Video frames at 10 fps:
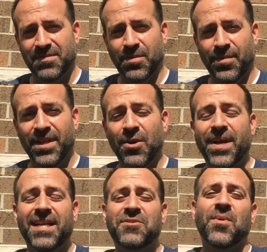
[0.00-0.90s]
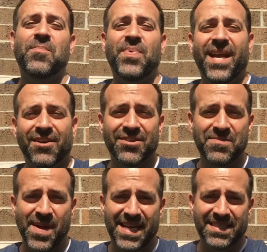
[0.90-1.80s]
We're relocating to a bigger
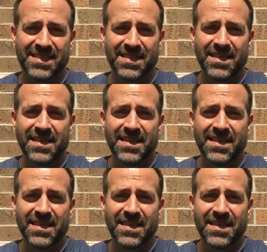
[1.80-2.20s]
space.